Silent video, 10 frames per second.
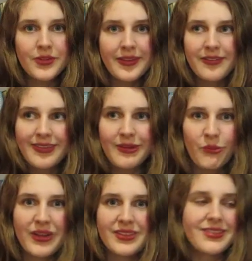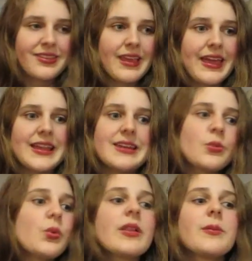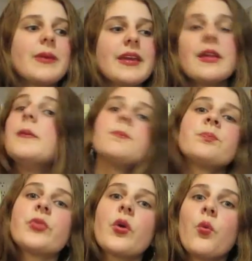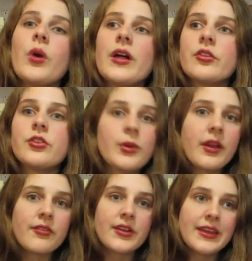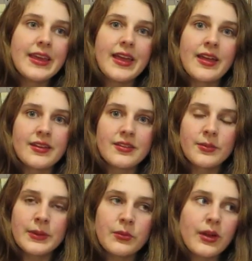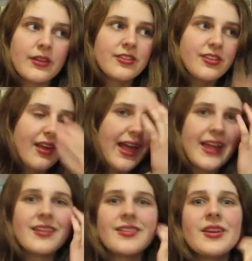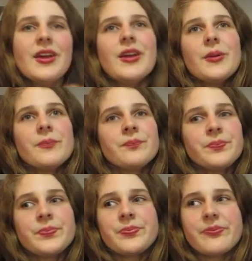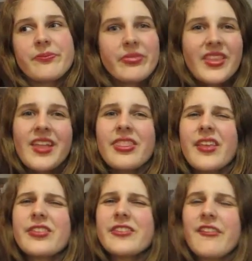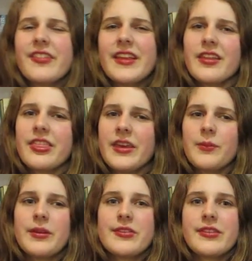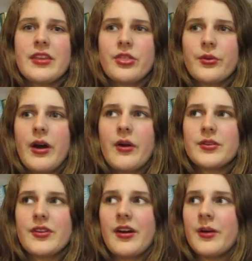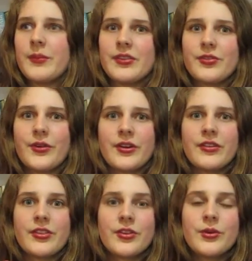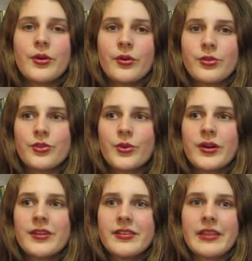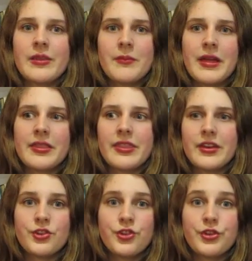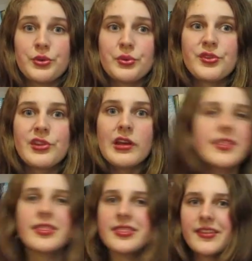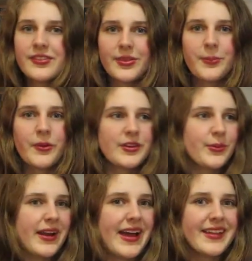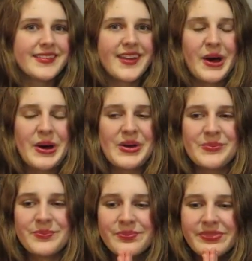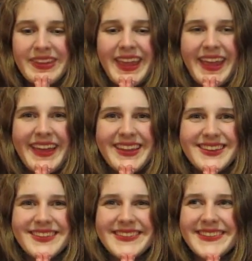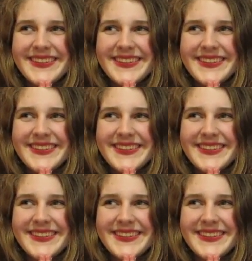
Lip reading: life he wants, and Willoughby will do whatever he can to be rich. And that's definitely a theme you see throughout as far as the two girls' stories and the men they choose. That's the point we're at, and